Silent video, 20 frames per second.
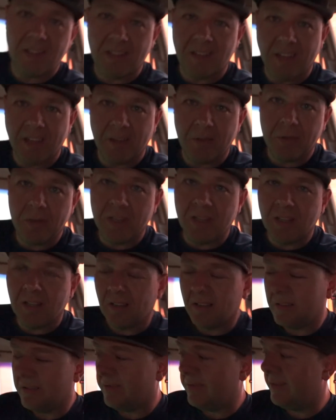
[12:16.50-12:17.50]
right,
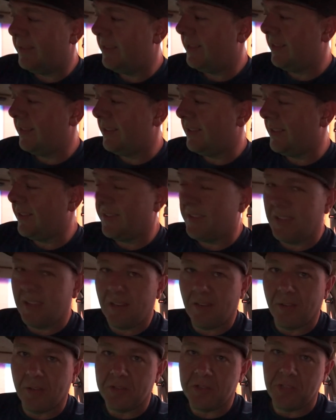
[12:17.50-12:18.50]
well, that
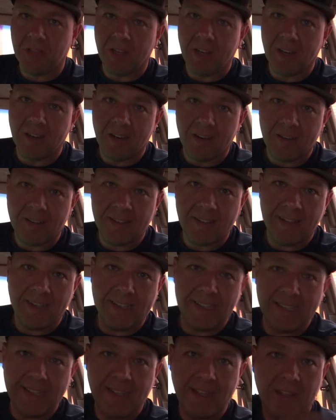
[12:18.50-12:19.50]
other chair,
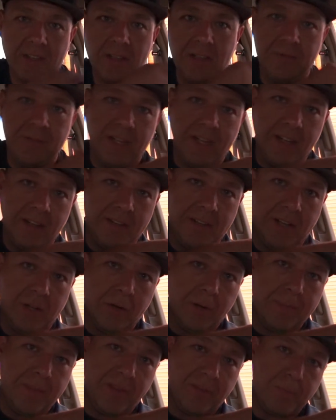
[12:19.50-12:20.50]
I couldn't even get it to go
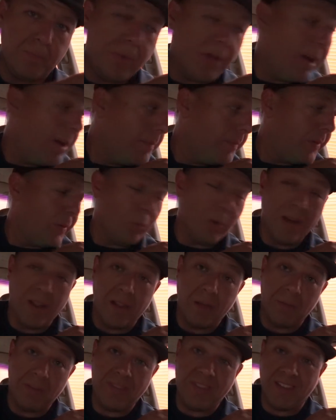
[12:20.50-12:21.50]
up this bump while
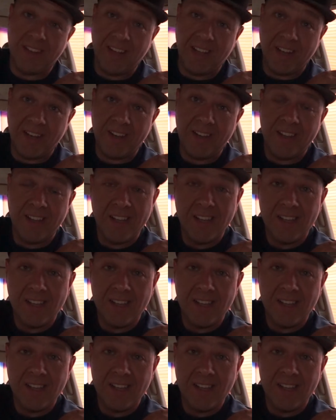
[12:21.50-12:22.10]
I was sitting in it.